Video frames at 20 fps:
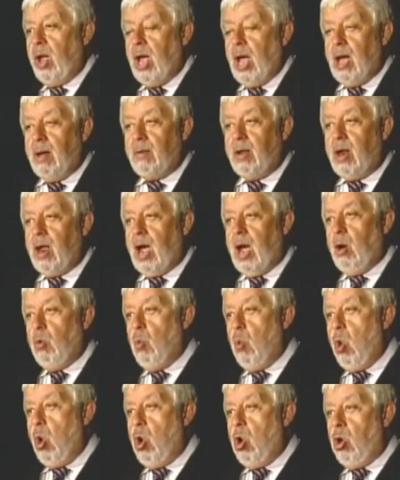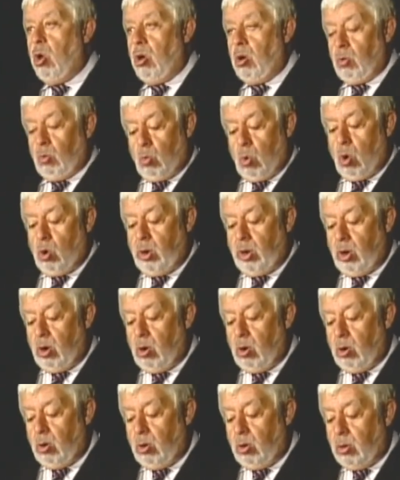have a, a war going
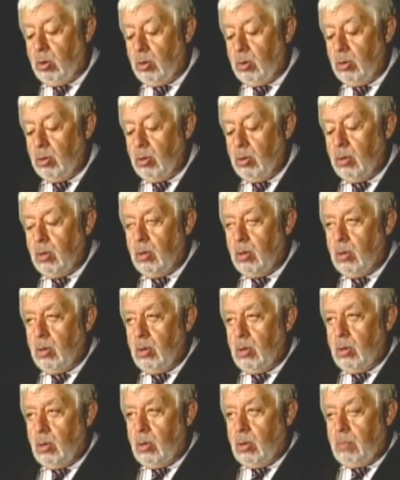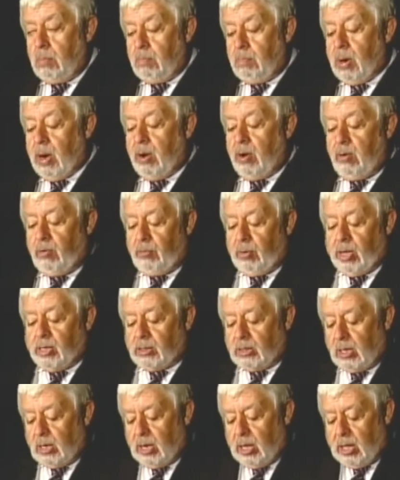on, very
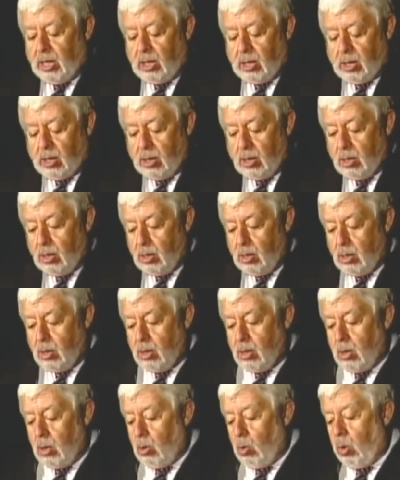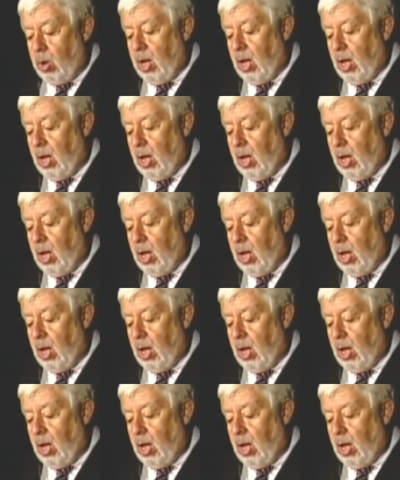recently, we